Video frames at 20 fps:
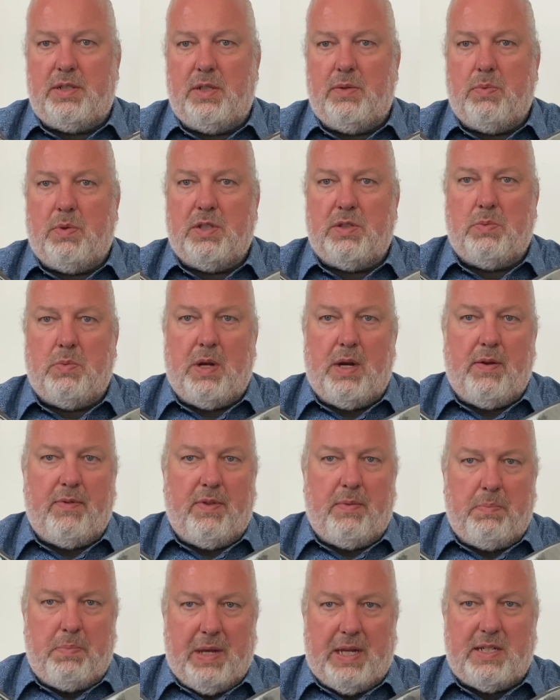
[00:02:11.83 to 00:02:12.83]
it was one of
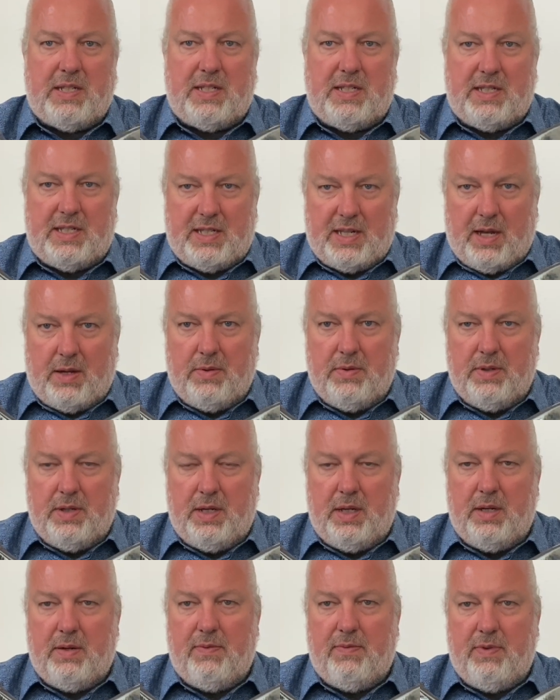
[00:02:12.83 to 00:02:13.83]
the best
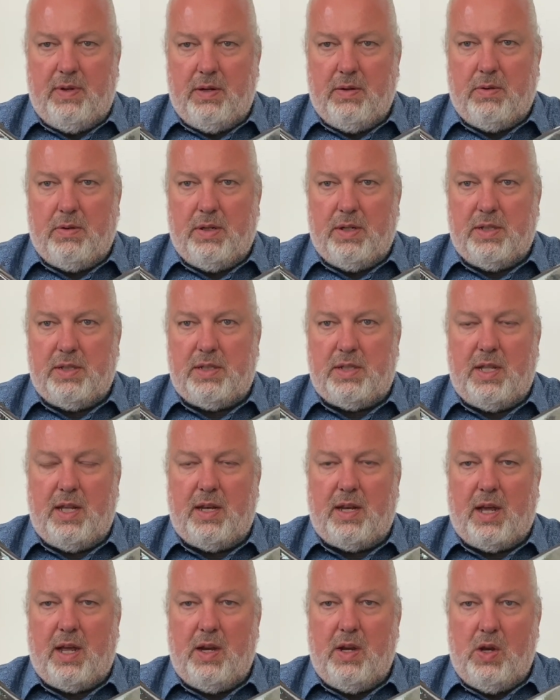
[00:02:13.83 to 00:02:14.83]
sounding violas
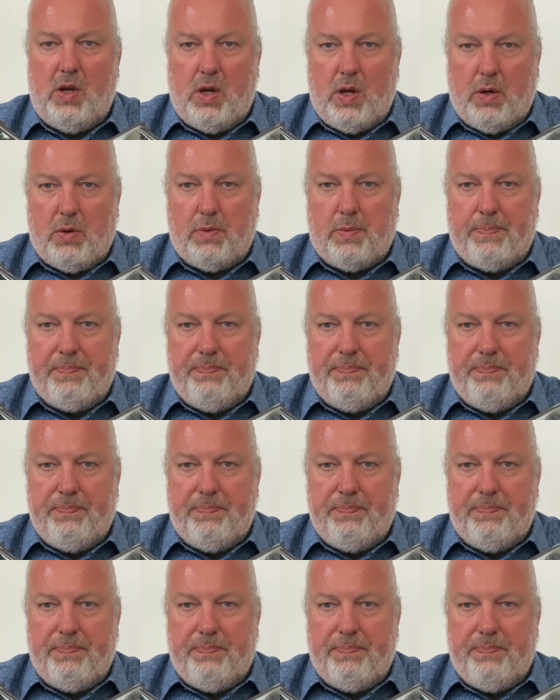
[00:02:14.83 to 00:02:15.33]
that I know.